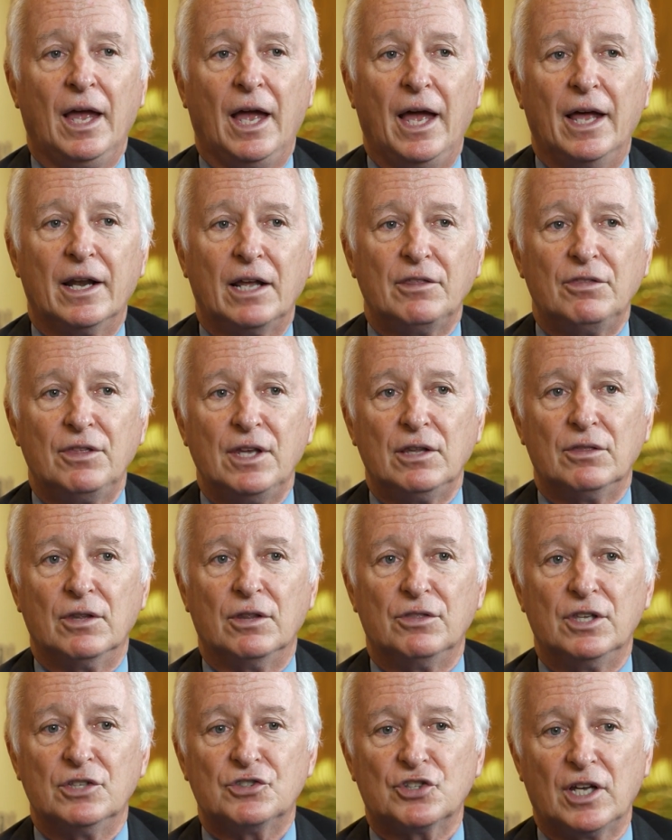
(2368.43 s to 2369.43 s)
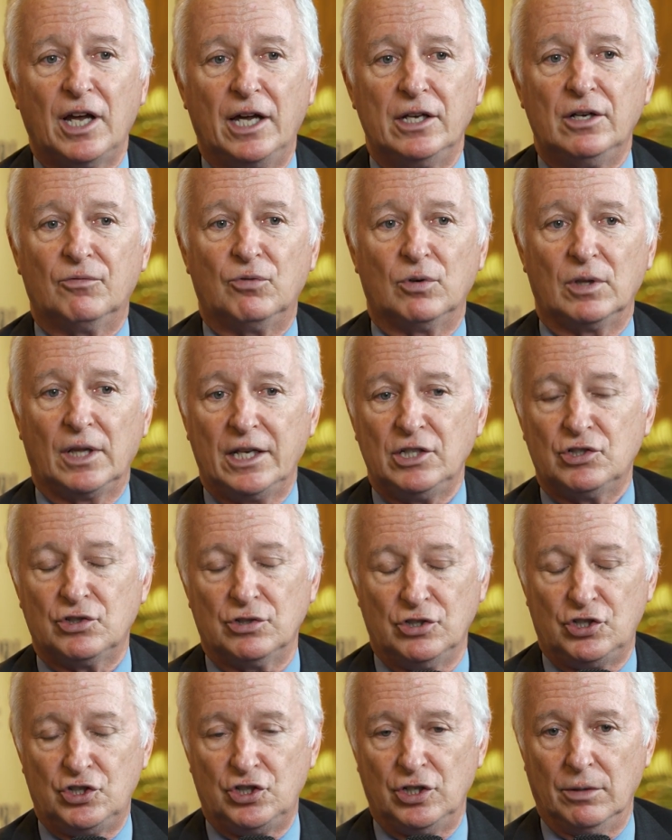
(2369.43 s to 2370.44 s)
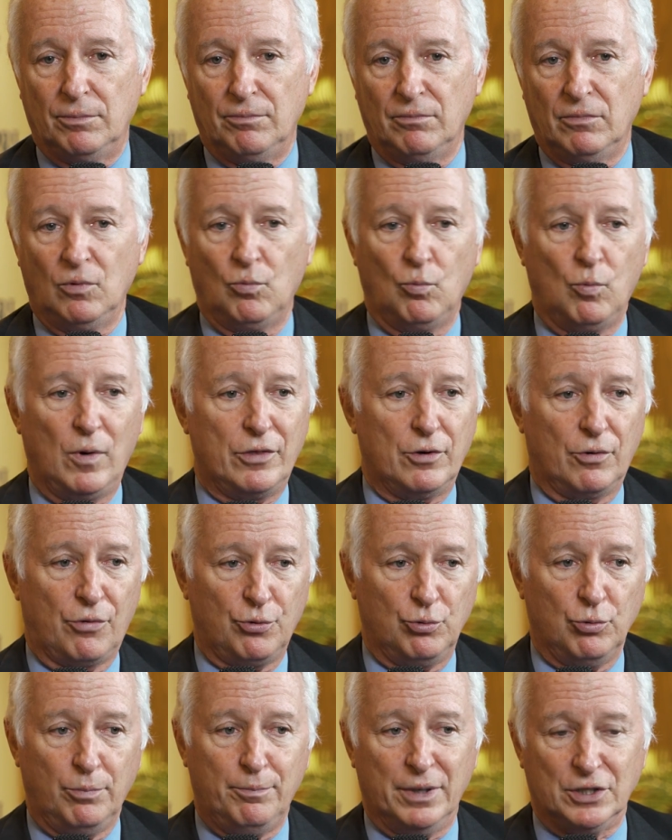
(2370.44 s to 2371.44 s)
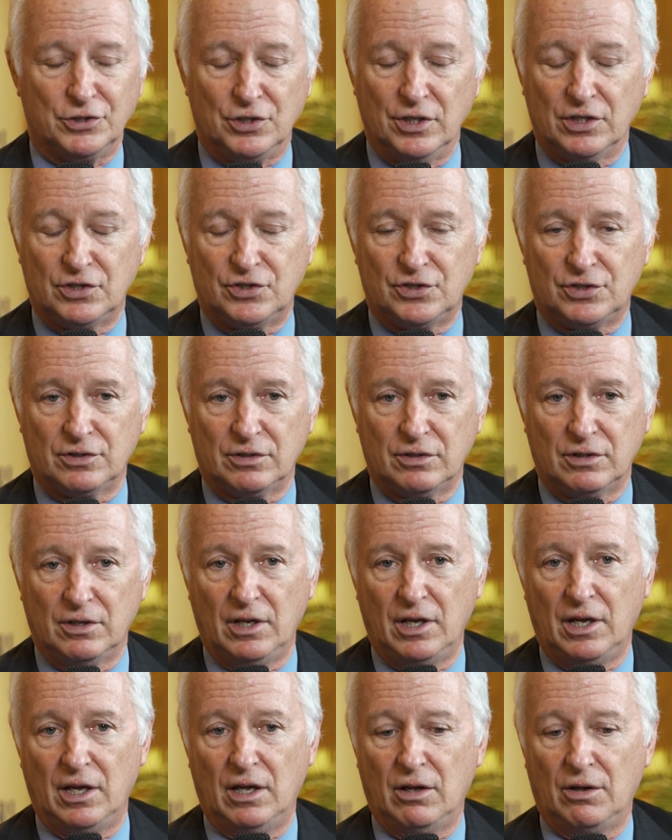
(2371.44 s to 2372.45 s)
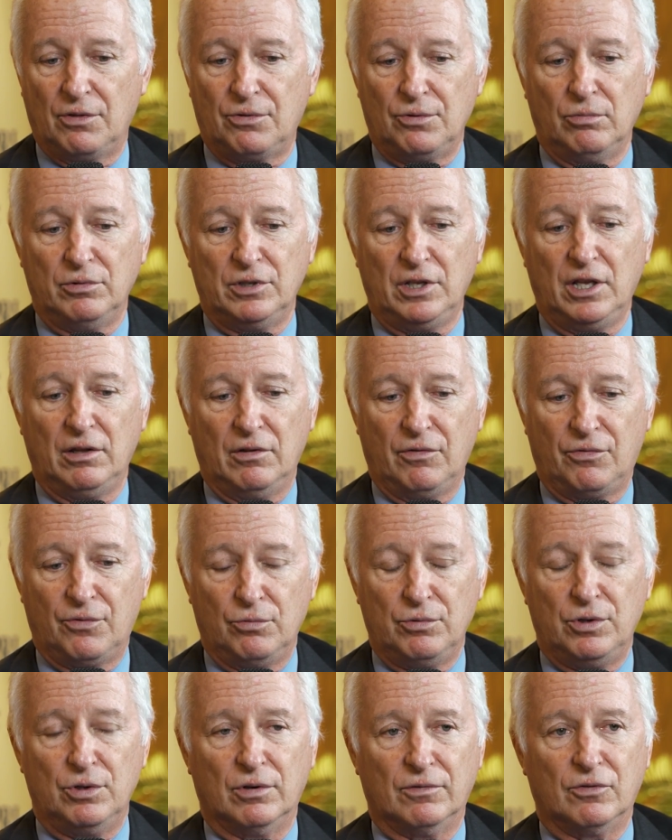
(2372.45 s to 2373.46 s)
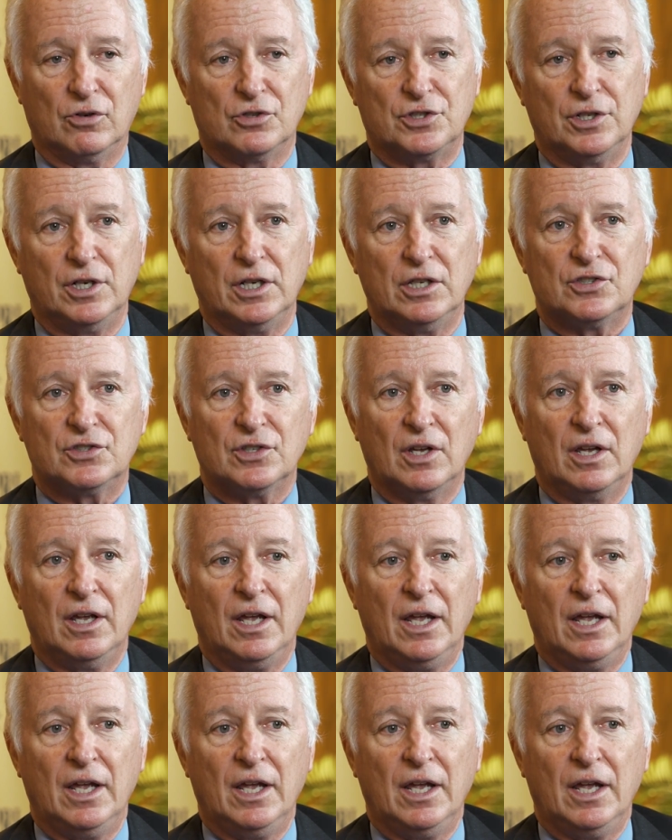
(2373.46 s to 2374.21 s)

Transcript: And I think that this kind of relationship, whether through business, through universities,